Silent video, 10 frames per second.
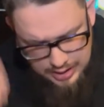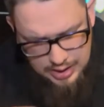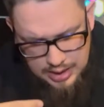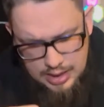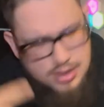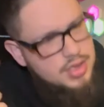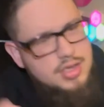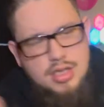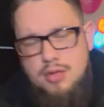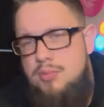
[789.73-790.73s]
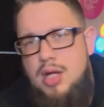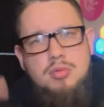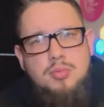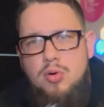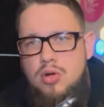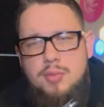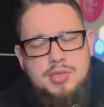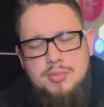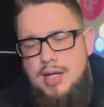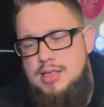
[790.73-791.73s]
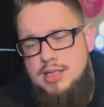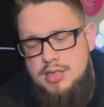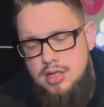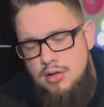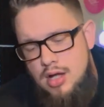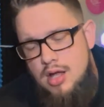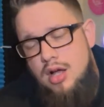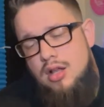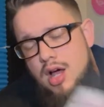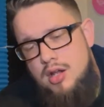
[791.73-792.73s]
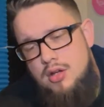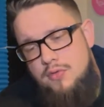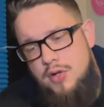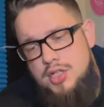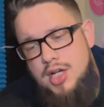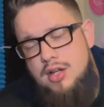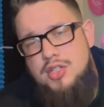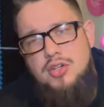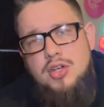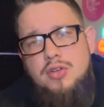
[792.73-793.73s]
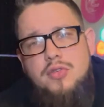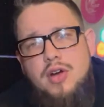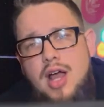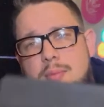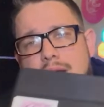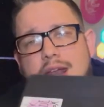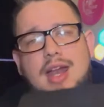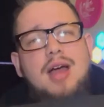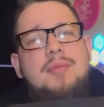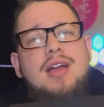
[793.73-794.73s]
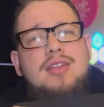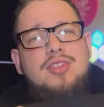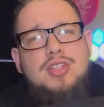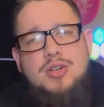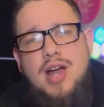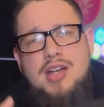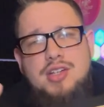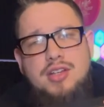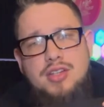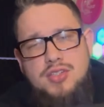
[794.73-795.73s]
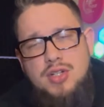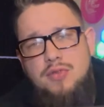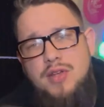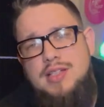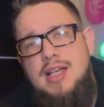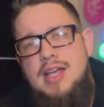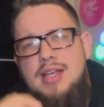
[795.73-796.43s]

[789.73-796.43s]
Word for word: And just to be able to pull it up is amazing. So a lot of good functionality that you can use for an iPad, and I'm not even scratching the surface.